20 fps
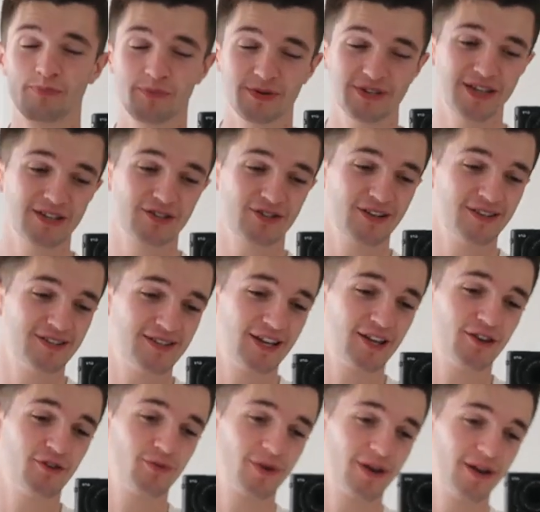potentially
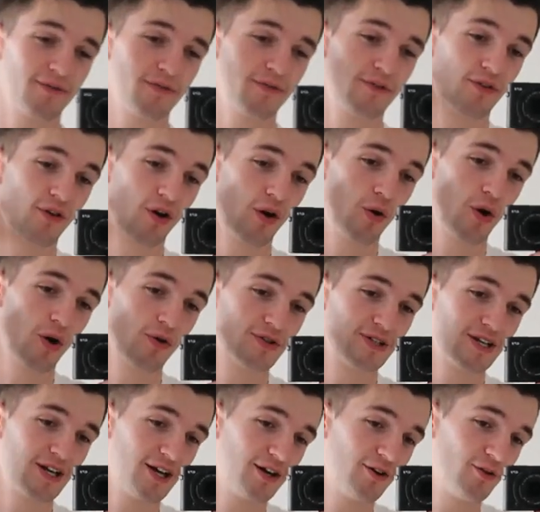take you around the whole
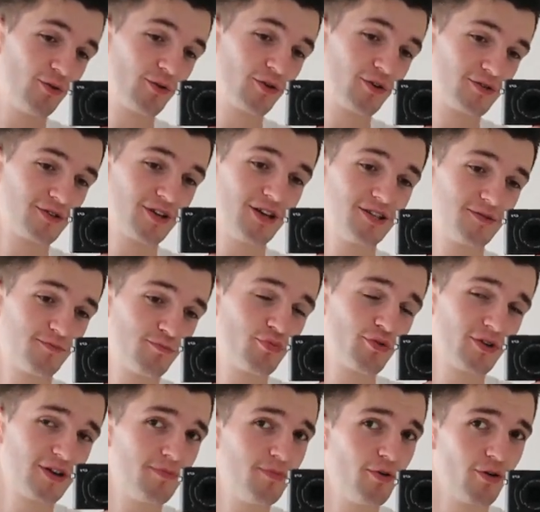hotel because it's
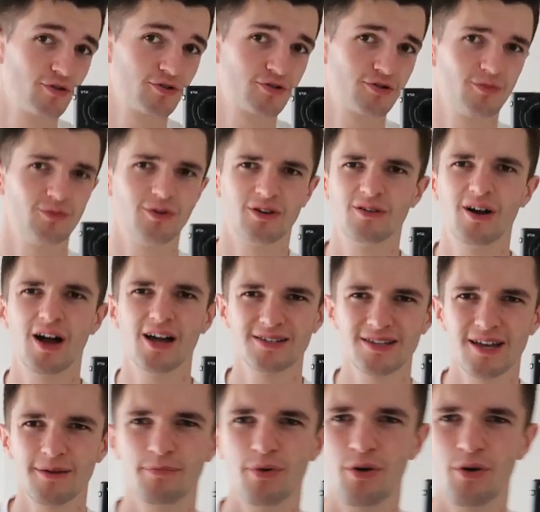pretty posh. Well, I say